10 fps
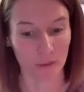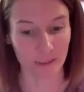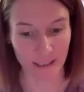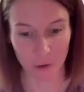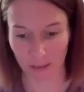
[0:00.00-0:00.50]
for
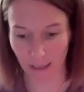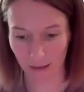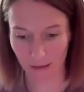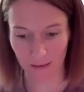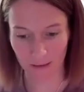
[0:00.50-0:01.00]
data
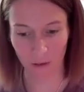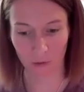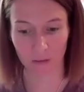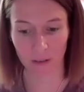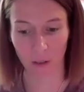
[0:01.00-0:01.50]
analysis
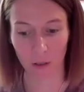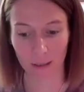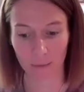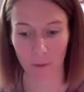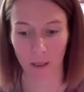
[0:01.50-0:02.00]
over
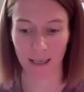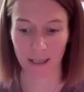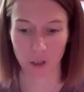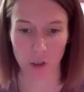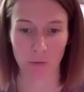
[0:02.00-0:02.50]
time,
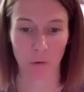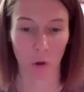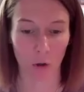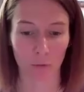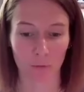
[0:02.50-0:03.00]
unless you've
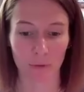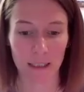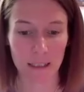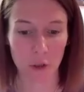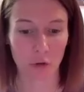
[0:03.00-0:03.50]
got a
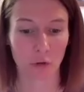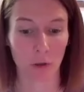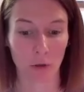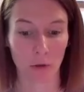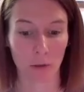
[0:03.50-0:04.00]
really
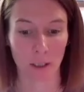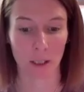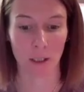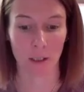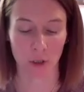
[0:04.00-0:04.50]
strong
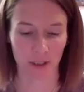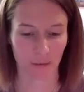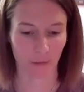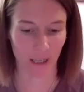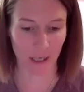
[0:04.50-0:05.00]

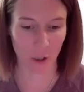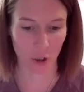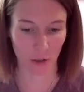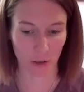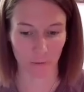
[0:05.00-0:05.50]

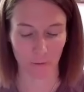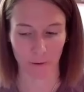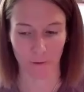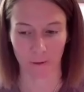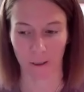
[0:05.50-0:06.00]
justification.
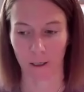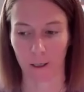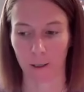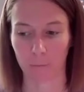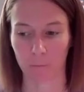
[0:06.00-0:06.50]

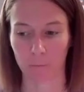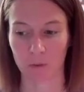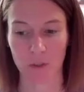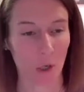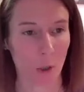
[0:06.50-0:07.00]

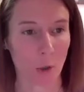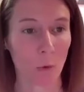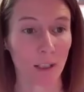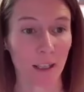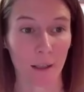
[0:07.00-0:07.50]
So you
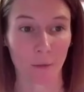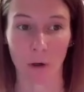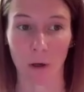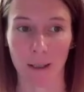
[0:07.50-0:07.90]
want to get it